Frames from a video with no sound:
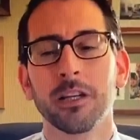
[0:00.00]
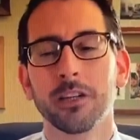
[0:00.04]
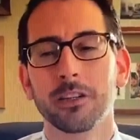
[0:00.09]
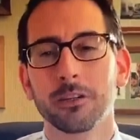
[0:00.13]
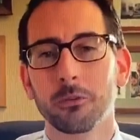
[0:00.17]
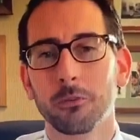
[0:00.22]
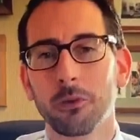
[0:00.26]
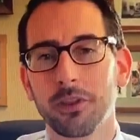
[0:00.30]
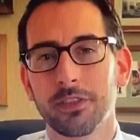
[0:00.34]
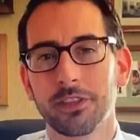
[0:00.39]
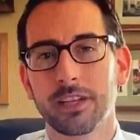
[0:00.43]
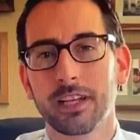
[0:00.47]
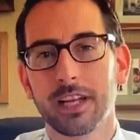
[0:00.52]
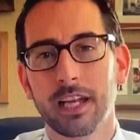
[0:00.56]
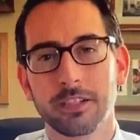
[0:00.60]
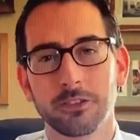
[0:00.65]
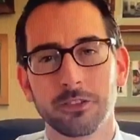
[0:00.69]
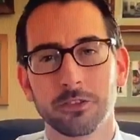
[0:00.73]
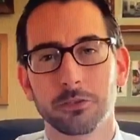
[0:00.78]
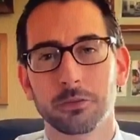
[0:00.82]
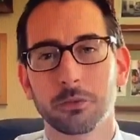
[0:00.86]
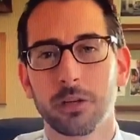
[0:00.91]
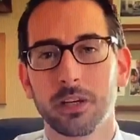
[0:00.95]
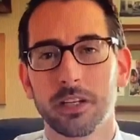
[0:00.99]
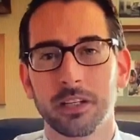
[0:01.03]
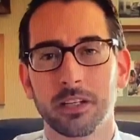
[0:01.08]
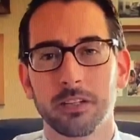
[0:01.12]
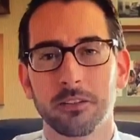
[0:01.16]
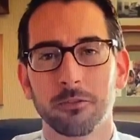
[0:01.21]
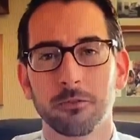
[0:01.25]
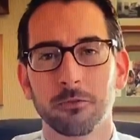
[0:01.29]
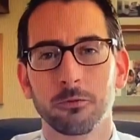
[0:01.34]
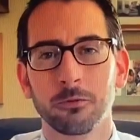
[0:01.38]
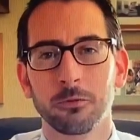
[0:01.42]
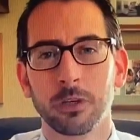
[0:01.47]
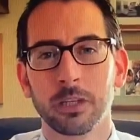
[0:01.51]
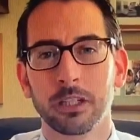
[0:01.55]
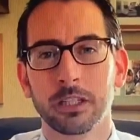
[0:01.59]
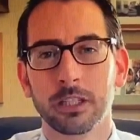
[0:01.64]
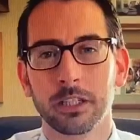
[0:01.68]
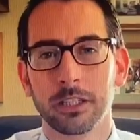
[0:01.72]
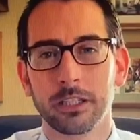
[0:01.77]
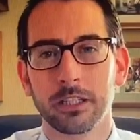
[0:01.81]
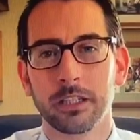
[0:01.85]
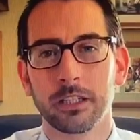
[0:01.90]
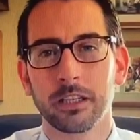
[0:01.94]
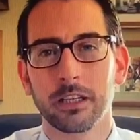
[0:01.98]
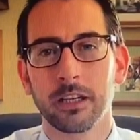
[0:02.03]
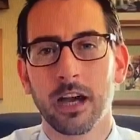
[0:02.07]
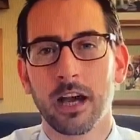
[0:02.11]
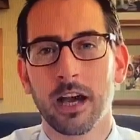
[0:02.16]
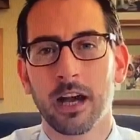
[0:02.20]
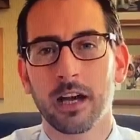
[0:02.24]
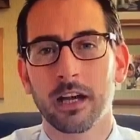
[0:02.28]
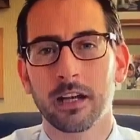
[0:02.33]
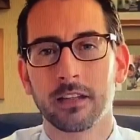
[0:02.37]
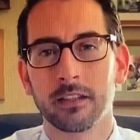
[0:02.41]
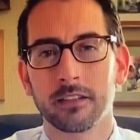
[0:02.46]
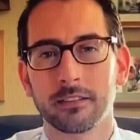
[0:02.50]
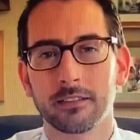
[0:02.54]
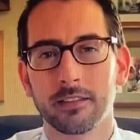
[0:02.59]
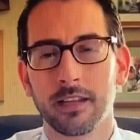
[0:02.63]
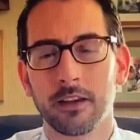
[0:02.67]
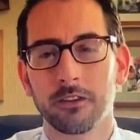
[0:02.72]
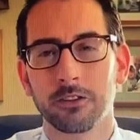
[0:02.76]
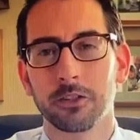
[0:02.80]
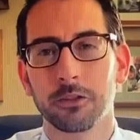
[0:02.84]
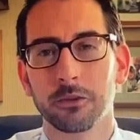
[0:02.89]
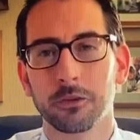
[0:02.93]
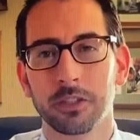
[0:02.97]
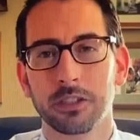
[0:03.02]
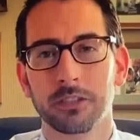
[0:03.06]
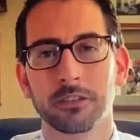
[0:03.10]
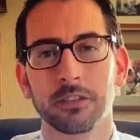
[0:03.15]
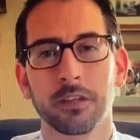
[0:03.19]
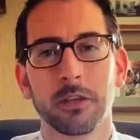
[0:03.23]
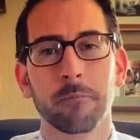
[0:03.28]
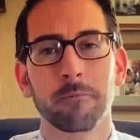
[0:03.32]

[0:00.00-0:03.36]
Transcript: The one thing I just want to really tell you is,